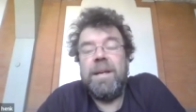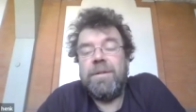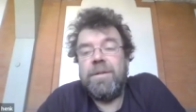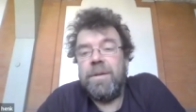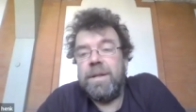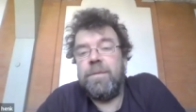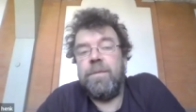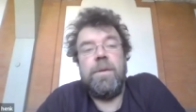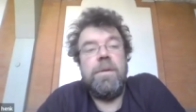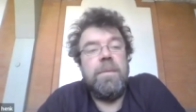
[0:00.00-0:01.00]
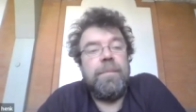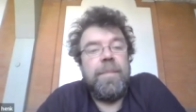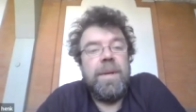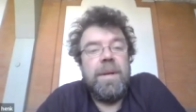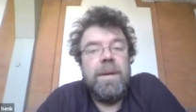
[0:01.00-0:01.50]
Also, it's fun
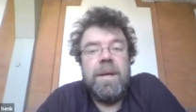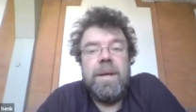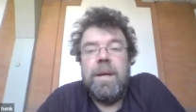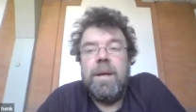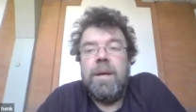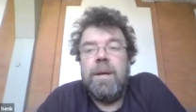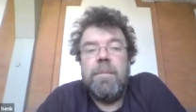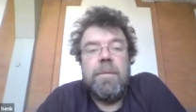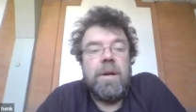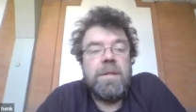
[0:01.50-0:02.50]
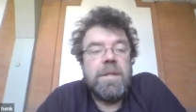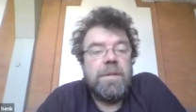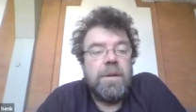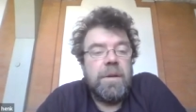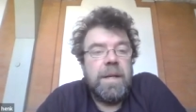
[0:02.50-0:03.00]
because
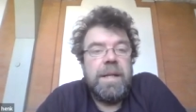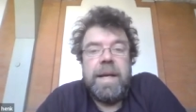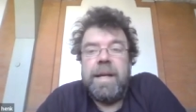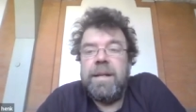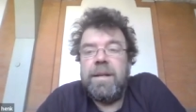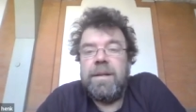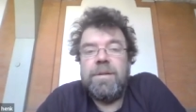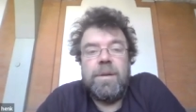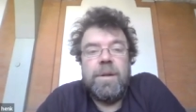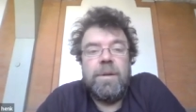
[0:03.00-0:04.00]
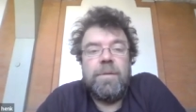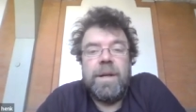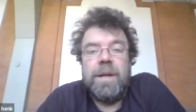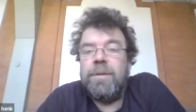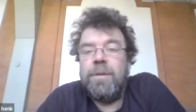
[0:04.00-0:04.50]
in the end, you
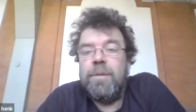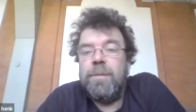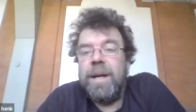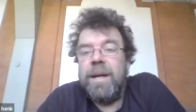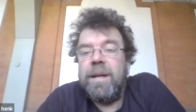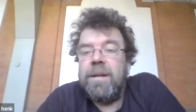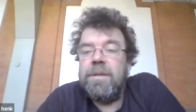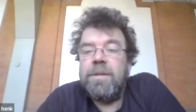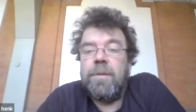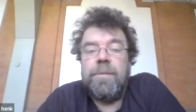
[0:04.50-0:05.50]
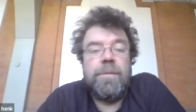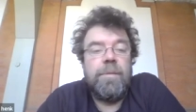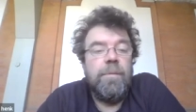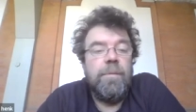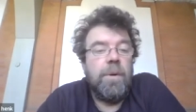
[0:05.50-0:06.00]
try to make
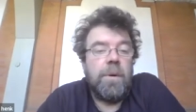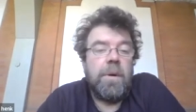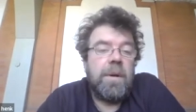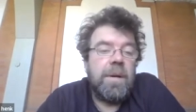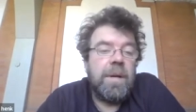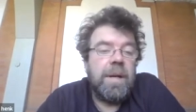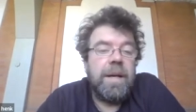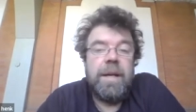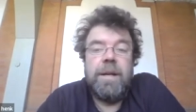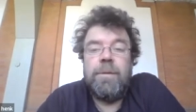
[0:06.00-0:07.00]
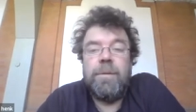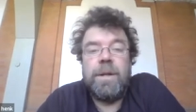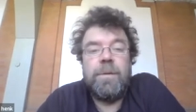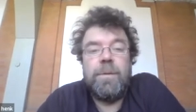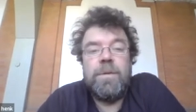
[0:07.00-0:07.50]
stuff work and you
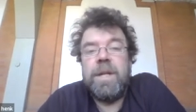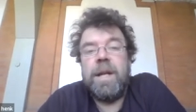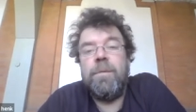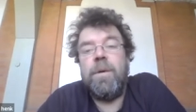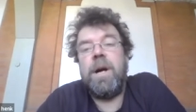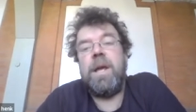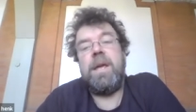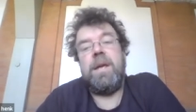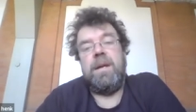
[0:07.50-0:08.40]
try to understand why.